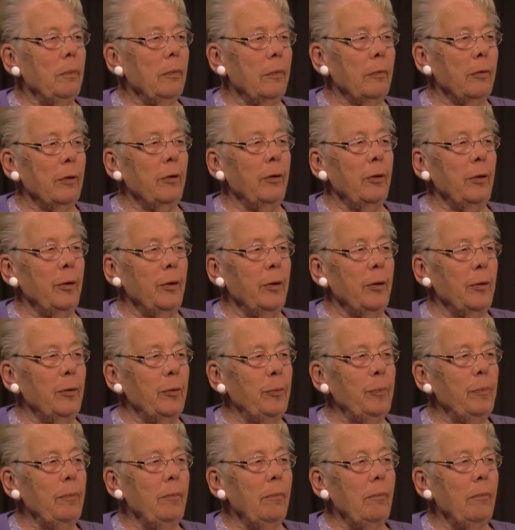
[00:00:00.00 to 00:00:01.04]

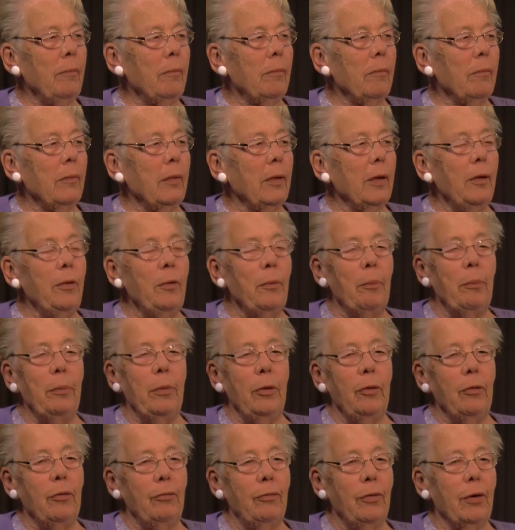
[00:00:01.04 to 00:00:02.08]
Mm-hmm.
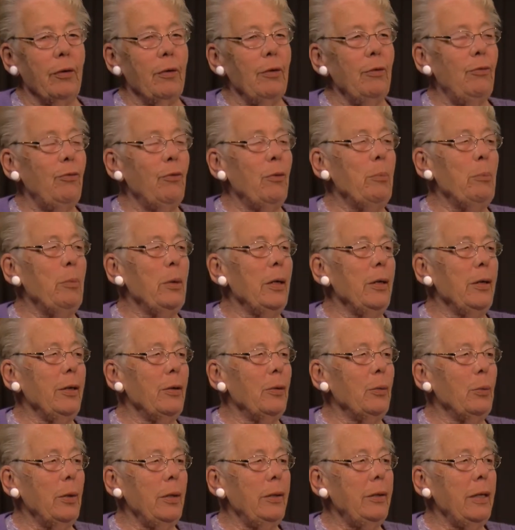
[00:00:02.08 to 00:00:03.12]
You're very familiar
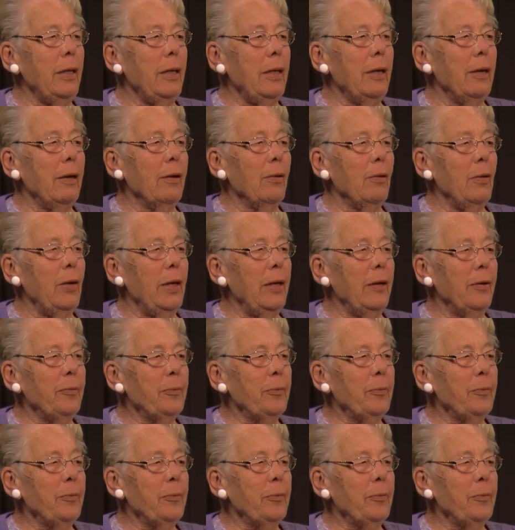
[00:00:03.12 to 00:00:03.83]
with the area.